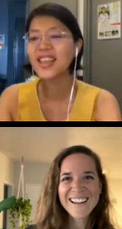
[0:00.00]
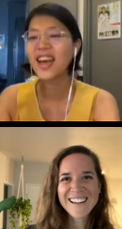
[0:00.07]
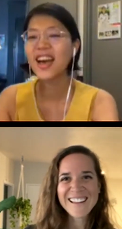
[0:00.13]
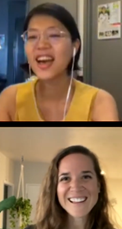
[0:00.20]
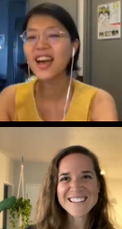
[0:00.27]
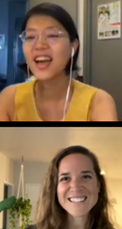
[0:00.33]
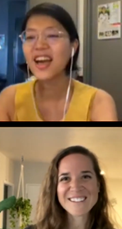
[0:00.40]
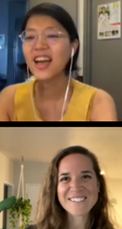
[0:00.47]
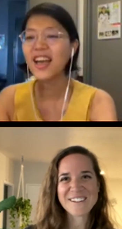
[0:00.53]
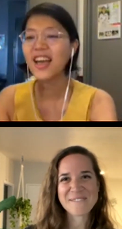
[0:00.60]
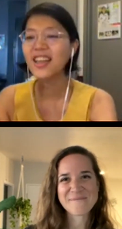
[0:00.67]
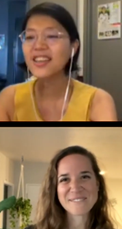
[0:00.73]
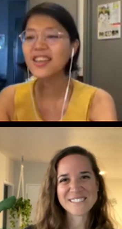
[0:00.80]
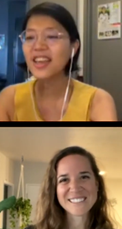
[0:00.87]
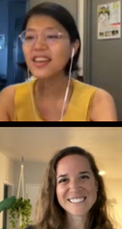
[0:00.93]
Speaker 1: yeah.
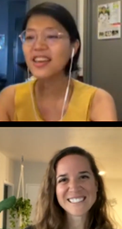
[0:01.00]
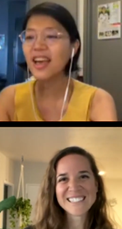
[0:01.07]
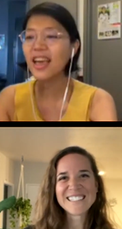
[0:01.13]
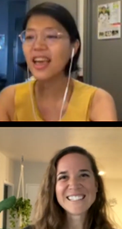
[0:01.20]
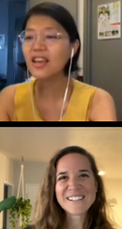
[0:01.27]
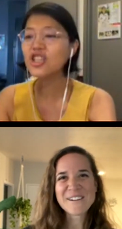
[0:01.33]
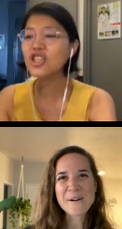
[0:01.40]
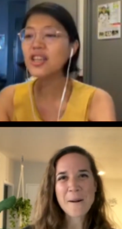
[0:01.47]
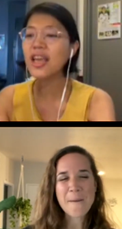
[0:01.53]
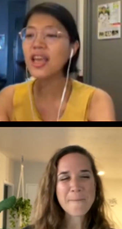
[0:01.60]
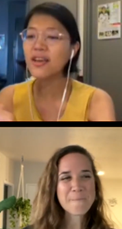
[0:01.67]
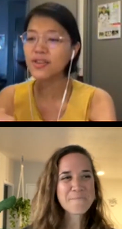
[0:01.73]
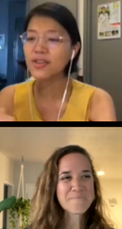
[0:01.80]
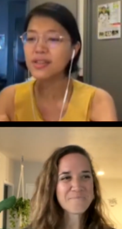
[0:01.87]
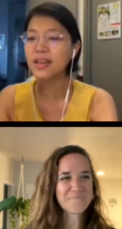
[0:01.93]
And then I actually have
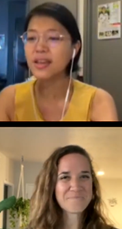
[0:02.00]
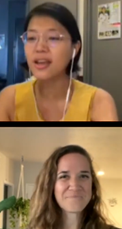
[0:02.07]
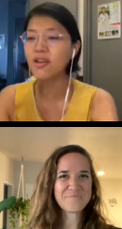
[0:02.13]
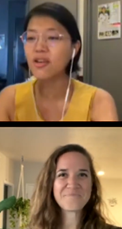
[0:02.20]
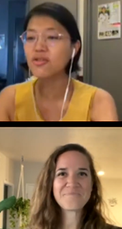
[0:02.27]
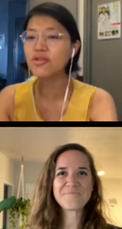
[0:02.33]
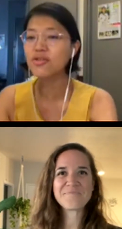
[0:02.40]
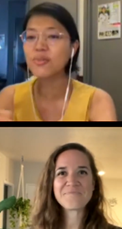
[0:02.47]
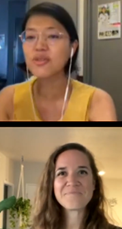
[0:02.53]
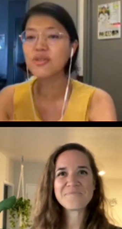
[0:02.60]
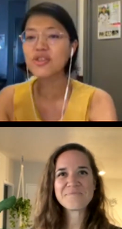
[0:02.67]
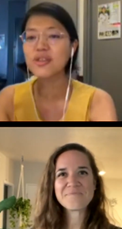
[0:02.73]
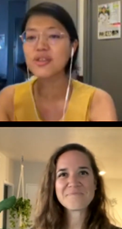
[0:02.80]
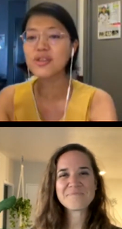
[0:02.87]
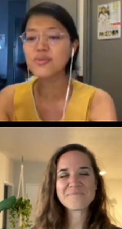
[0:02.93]
a second
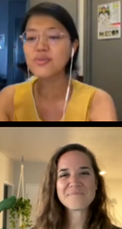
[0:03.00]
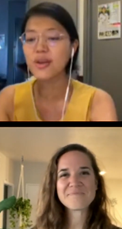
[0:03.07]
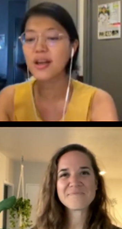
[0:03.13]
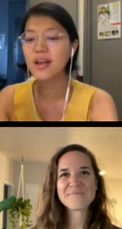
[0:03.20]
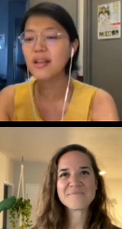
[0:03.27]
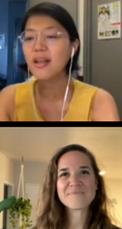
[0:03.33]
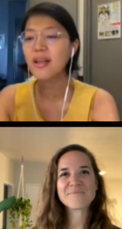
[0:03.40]
contribution as well.